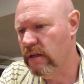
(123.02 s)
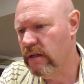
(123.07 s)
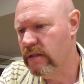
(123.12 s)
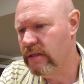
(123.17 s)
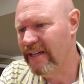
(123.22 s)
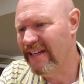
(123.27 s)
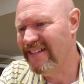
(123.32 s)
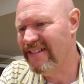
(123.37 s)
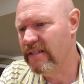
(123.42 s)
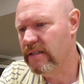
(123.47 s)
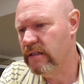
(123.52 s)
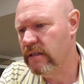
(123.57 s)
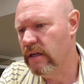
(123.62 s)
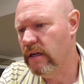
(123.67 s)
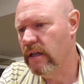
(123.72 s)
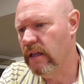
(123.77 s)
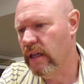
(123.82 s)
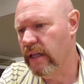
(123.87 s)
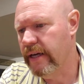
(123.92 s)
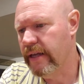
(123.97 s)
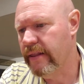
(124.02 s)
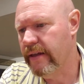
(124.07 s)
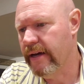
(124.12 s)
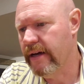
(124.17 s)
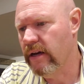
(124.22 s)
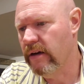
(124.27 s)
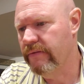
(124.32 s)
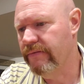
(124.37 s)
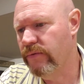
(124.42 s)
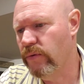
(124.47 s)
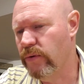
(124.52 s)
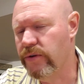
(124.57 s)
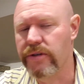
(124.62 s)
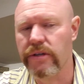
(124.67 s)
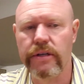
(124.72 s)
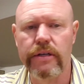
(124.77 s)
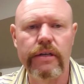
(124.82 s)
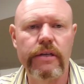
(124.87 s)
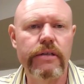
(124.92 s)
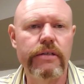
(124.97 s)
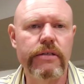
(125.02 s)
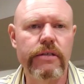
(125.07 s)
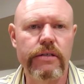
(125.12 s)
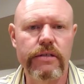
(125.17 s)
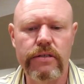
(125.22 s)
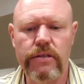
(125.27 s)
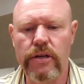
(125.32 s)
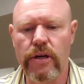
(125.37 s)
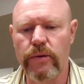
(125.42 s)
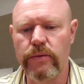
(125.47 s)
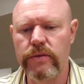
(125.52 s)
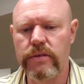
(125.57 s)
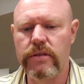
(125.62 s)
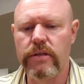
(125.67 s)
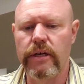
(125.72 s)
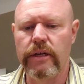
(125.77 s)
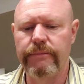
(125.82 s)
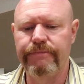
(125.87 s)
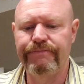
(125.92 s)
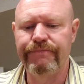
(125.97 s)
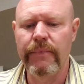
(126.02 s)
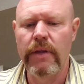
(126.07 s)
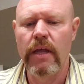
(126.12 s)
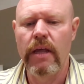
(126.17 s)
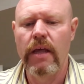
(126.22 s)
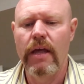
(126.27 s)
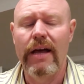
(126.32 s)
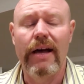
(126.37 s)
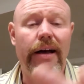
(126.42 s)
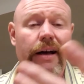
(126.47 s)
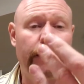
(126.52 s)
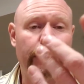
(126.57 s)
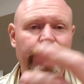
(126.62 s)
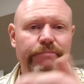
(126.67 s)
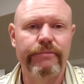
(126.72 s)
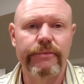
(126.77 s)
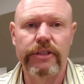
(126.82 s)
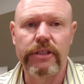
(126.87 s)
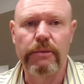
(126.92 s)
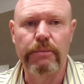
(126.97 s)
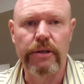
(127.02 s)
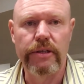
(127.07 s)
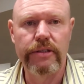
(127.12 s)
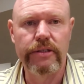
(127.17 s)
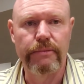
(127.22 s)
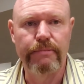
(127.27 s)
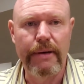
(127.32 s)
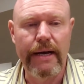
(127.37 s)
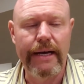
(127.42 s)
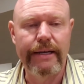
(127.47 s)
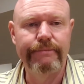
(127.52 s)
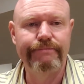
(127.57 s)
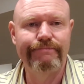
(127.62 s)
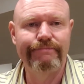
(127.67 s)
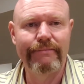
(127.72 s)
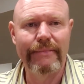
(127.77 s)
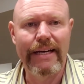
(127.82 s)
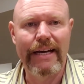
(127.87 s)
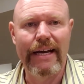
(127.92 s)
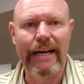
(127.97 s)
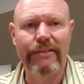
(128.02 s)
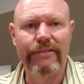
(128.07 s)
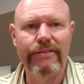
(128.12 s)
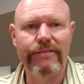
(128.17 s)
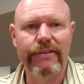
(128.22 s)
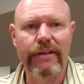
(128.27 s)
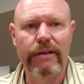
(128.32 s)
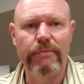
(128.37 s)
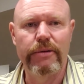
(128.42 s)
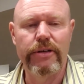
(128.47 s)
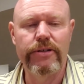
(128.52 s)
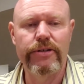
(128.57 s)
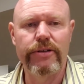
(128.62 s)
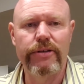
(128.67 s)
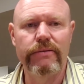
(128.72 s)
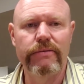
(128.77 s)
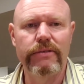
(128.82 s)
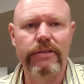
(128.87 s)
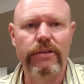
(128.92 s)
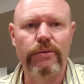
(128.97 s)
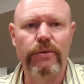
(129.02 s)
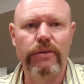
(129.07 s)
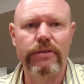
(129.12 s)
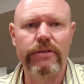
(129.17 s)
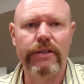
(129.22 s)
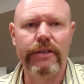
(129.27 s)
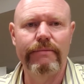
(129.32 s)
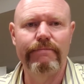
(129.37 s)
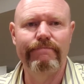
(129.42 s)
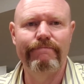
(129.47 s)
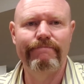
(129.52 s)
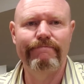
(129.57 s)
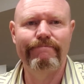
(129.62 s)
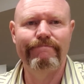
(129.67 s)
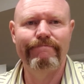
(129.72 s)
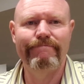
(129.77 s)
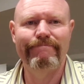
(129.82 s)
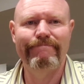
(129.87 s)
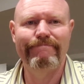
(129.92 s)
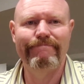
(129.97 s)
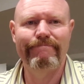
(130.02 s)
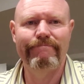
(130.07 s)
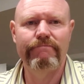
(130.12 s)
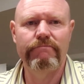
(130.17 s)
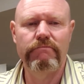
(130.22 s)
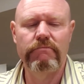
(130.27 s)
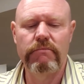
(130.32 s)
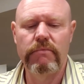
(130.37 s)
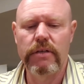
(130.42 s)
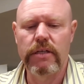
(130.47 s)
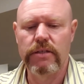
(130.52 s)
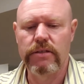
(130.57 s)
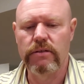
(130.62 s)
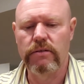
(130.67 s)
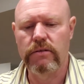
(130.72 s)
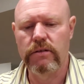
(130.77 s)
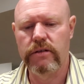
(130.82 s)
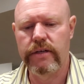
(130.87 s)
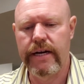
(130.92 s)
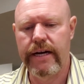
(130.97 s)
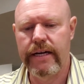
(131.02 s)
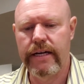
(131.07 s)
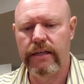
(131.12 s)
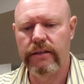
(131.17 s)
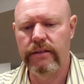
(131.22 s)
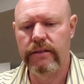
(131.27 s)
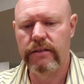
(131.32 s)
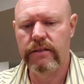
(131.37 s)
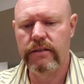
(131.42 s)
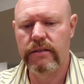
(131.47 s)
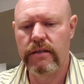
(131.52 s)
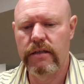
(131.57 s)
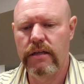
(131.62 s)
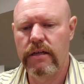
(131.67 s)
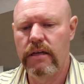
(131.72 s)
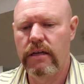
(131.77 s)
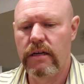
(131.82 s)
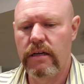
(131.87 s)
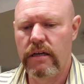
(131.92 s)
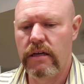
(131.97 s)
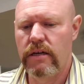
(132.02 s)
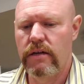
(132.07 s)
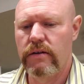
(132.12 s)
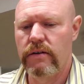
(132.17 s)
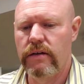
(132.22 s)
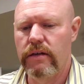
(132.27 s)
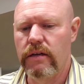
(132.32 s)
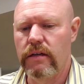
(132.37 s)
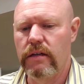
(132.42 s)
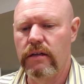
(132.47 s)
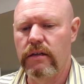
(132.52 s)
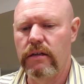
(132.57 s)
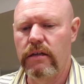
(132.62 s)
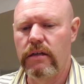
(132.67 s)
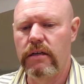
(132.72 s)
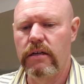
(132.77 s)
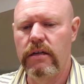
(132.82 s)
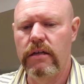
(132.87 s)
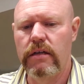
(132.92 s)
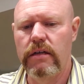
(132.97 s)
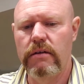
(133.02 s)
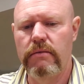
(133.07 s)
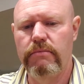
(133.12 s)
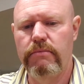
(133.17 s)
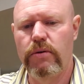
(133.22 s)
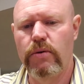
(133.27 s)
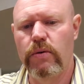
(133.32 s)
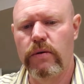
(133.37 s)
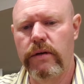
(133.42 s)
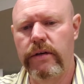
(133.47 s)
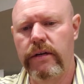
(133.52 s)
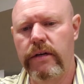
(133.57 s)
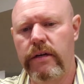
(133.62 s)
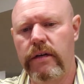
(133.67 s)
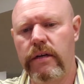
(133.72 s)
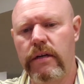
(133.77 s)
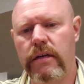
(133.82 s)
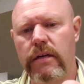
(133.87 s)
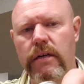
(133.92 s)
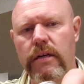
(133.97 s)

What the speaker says: tastes like that. Unfortunately, this is notes there. Similar to mine. I had the same issue, so we'll see. Just a little crack on this. Get a little pour in her.